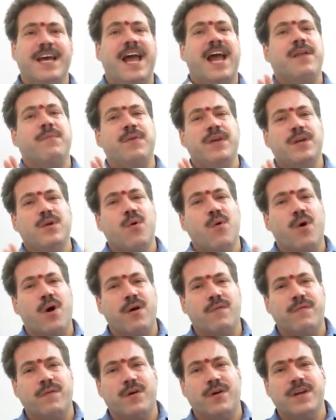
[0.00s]
and we go
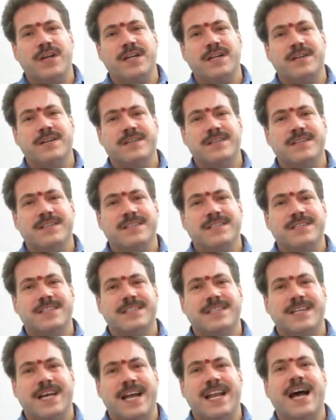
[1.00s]
off on
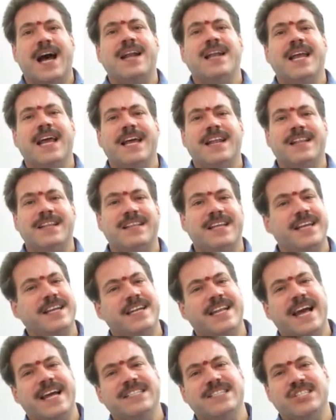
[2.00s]
an
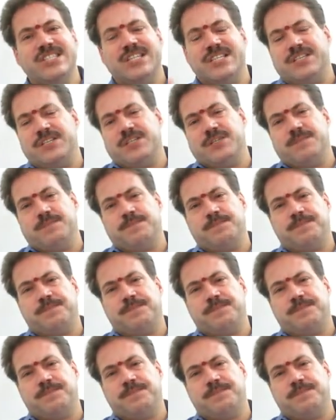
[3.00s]
unhealthy tangent.